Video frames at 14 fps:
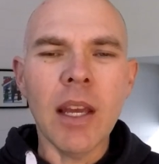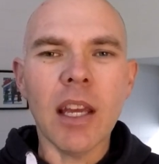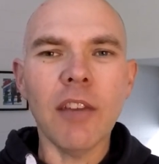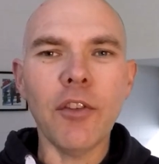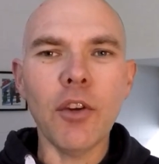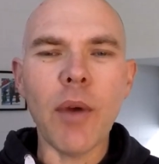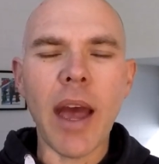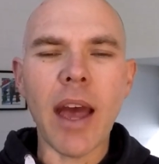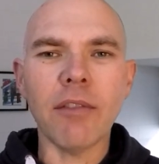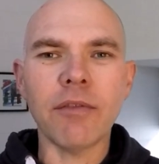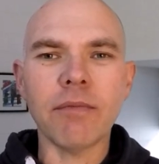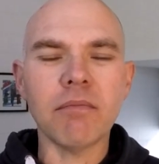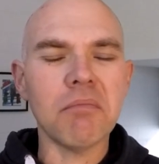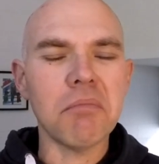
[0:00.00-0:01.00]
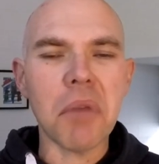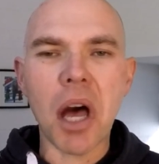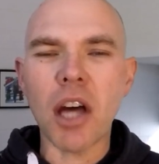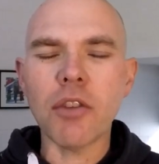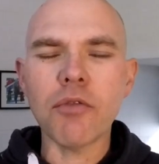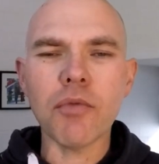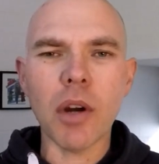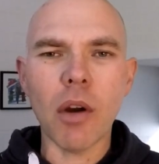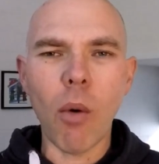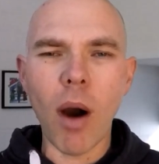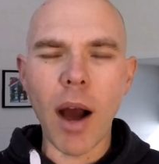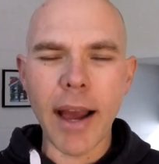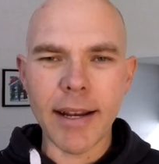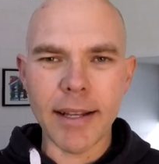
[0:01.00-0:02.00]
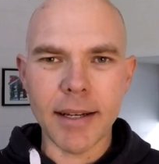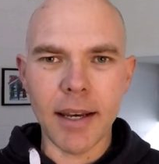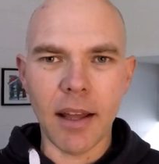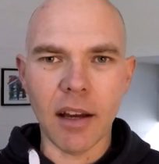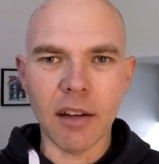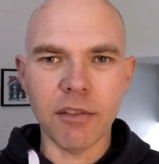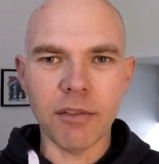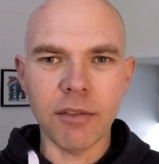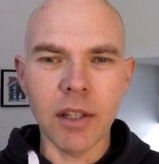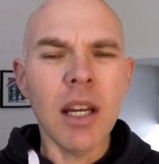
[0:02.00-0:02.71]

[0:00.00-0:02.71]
if you have unrequited love,